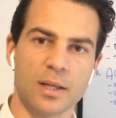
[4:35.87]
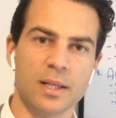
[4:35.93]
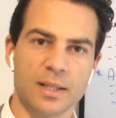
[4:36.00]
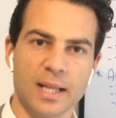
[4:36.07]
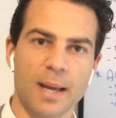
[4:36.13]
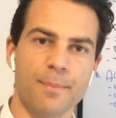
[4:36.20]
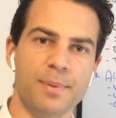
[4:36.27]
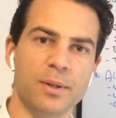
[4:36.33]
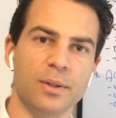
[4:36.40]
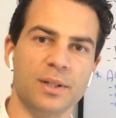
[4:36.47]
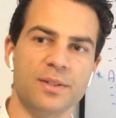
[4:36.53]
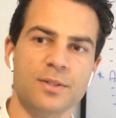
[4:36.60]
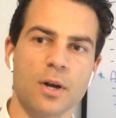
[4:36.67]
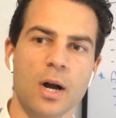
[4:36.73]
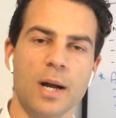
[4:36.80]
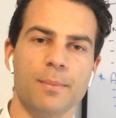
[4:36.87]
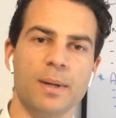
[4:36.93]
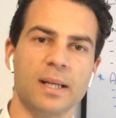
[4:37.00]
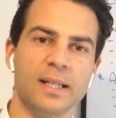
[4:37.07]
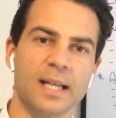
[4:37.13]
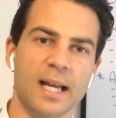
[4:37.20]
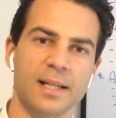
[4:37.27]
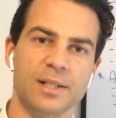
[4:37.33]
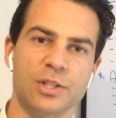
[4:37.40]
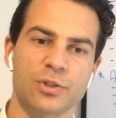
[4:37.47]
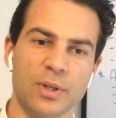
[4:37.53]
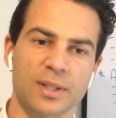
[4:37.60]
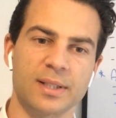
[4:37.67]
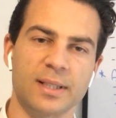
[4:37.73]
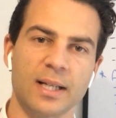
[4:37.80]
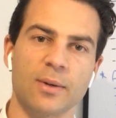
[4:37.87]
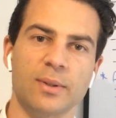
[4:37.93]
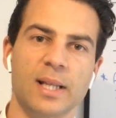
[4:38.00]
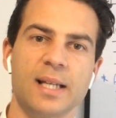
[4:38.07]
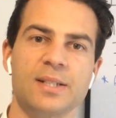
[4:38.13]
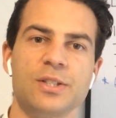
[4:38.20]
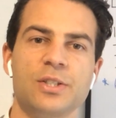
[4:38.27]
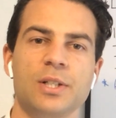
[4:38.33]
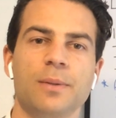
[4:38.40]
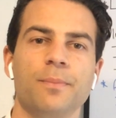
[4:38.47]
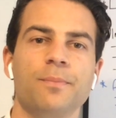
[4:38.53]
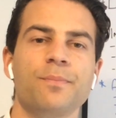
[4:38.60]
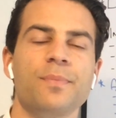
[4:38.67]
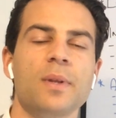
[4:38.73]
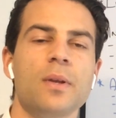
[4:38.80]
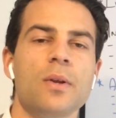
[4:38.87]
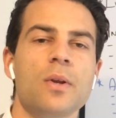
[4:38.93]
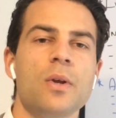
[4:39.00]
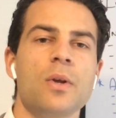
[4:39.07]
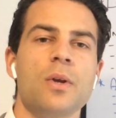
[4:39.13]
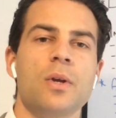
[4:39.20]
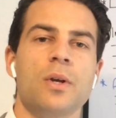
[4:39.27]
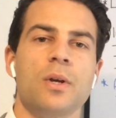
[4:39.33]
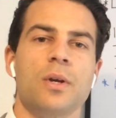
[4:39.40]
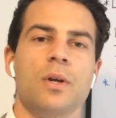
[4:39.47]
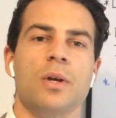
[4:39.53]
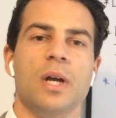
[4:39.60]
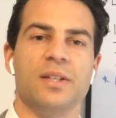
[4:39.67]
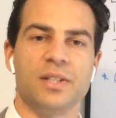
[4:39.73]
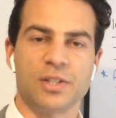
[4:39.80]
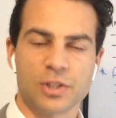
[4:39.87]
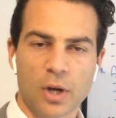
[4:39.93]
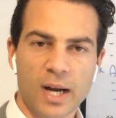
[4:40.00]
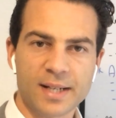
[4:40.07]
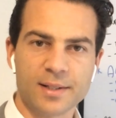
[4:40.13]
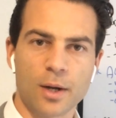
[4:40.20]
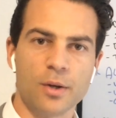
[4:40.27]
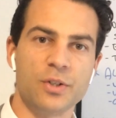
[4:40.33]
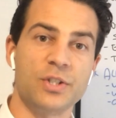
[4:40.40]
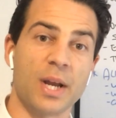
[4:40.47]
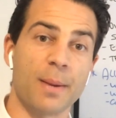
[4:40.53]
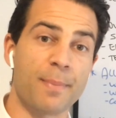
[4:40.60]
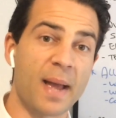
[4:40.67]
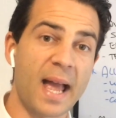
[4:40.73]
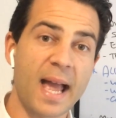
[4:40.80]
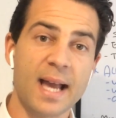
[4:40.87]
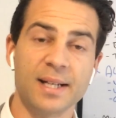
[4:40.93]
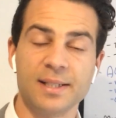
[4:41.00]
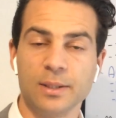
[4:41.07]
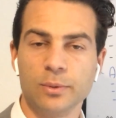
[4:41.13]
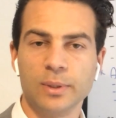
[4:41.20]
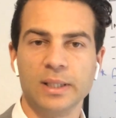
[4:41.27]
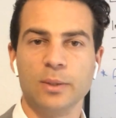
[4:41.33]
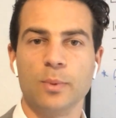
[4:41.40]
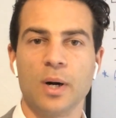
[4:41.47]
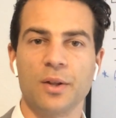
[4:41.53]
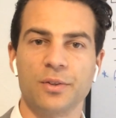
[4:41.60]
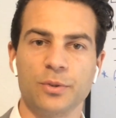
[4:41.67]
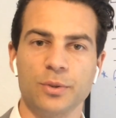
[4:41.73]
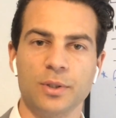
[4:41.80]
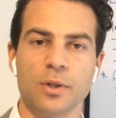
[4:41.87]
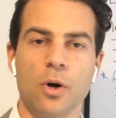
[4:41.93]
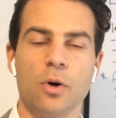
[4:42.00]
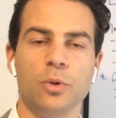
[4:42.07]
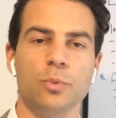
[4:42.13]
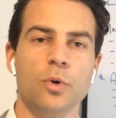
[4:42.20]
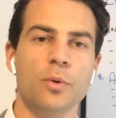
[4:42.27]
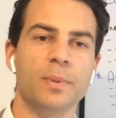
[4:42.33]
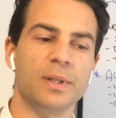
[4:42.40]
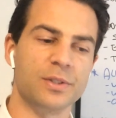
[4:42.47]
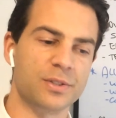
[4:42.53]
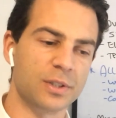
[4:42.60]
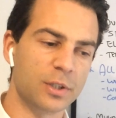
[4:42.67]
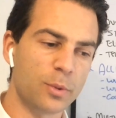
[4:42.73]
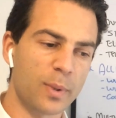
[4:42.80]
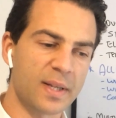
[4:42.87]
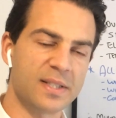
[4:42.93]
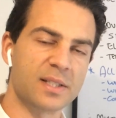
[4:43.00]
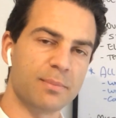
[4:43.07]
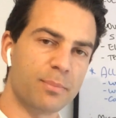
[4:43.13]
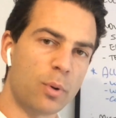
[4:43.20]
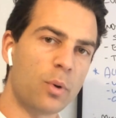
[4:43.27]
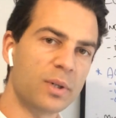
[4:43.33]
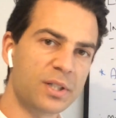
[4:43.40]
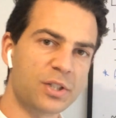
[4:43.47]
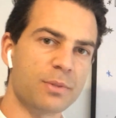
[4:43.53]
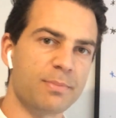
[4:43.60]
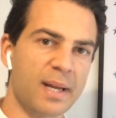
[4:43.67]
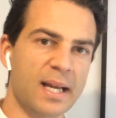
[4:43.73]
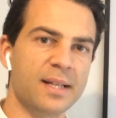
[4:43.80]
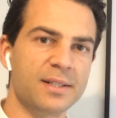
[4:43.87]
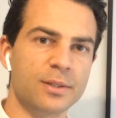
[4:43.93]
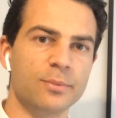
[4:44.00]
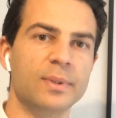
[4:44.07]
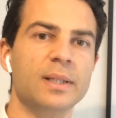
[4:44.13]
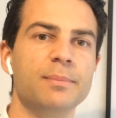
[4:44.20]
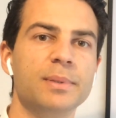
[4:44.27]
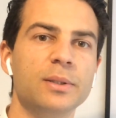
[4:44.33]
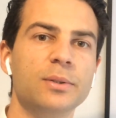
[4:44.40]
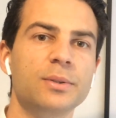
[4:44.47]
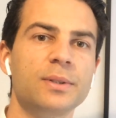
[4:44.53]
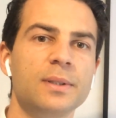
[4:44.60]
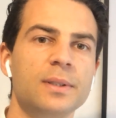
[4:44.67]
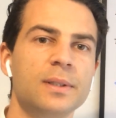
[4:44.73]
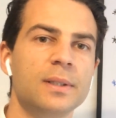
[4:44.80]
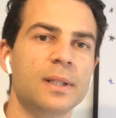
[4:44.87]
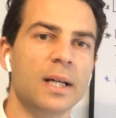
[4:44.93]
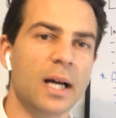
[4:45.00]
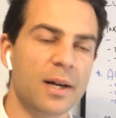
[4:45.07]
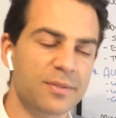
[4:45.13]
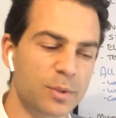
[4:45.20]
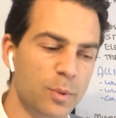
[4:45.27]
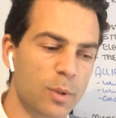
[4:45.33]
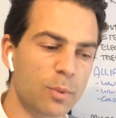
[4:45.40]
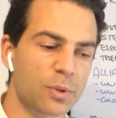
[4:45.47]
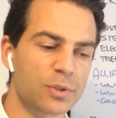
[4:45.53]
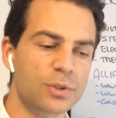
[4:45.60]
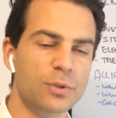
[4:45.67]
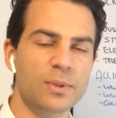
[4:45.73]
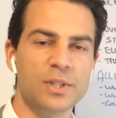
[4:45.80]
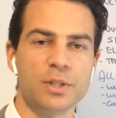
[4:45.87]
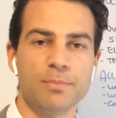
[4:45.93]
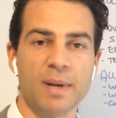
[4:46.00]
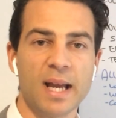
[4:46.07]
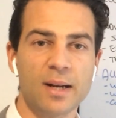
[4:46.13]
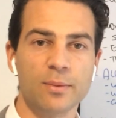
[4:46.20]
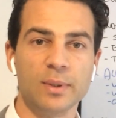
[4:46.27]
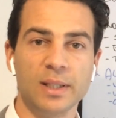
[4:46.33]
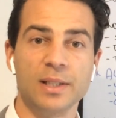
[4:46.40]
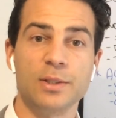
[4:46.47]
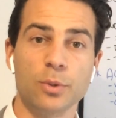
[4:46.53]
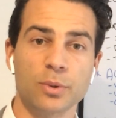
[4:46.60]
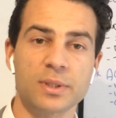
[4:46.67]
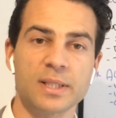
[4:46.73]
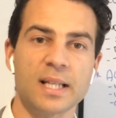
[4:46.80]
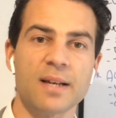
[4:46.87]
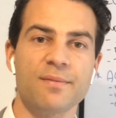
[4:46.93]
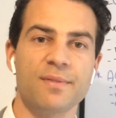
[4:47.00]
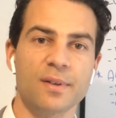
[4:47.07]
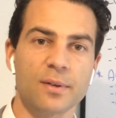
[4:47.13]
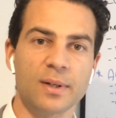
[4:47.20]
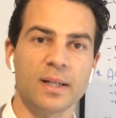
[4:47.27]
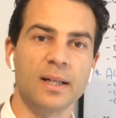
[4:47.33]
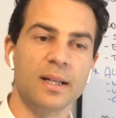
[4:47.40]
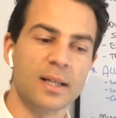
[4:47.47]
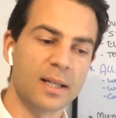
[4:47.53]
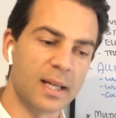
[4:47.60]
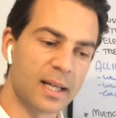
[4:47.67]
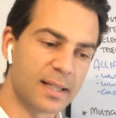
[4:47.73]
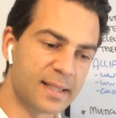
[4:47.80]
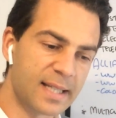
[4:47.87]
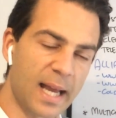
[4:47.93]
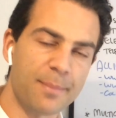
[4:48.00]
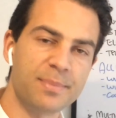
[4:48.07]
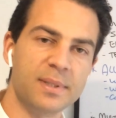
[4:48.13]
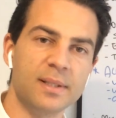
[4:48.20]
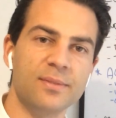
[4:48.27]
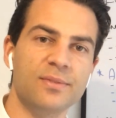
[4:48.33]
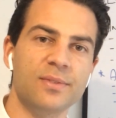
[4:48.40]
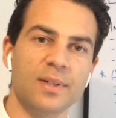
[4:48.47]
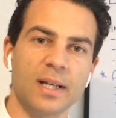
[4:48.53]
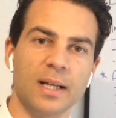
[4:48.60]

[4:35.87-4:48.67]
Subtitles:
in that period of time, again strengthening our relationship. As a side note, Japan did really well through the Cold War because the US supported Japan to rebuild after World War II, and Japan really took to that very adaptive